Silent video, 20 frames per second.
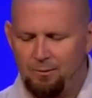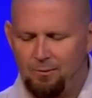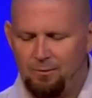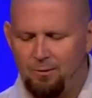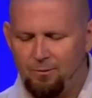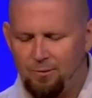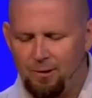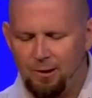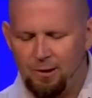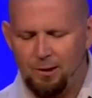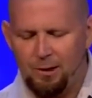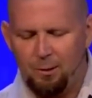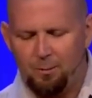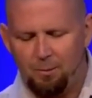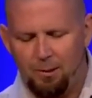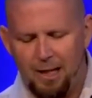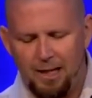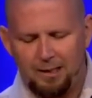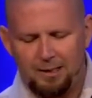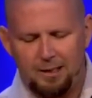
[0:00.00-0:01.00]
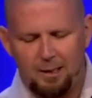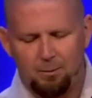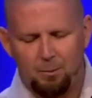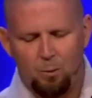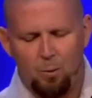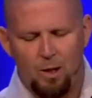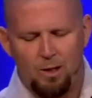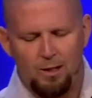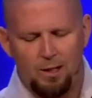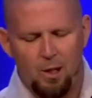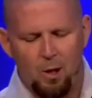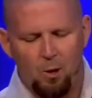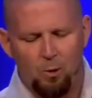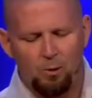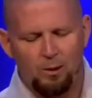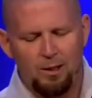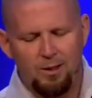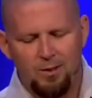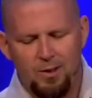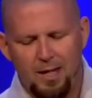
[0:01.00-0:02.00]
If you're filling your blanks, number one, the
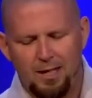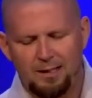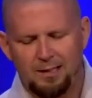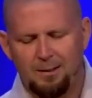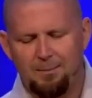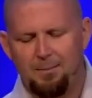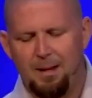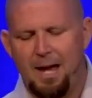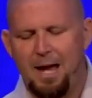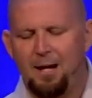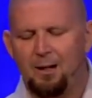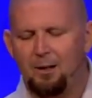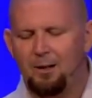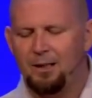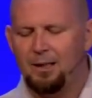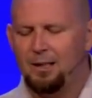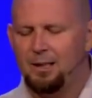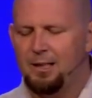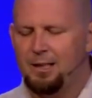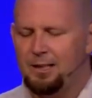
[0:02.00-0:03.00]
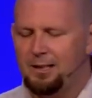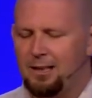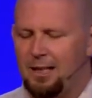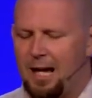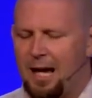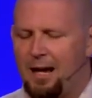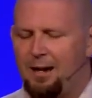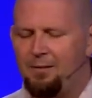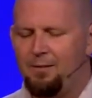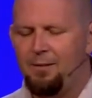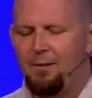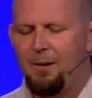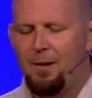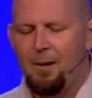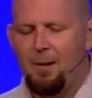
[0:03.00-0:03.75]
only things that matter in this life